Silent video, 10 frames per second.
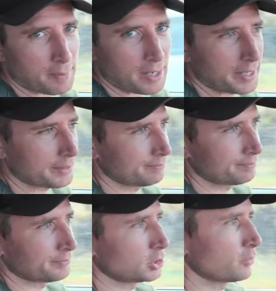buy.
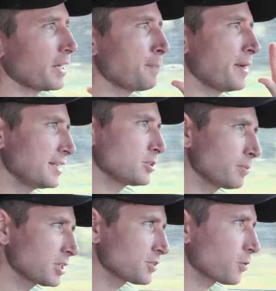So if I pay too
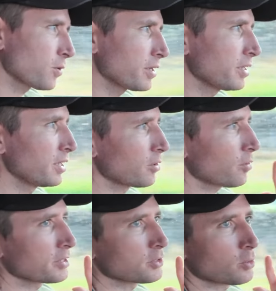much for it,
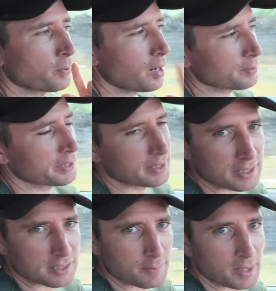or I don't properly
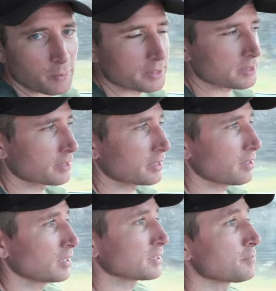anticipate what it's gonna
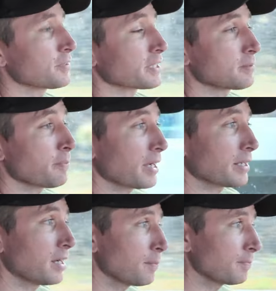cost to fix it back up,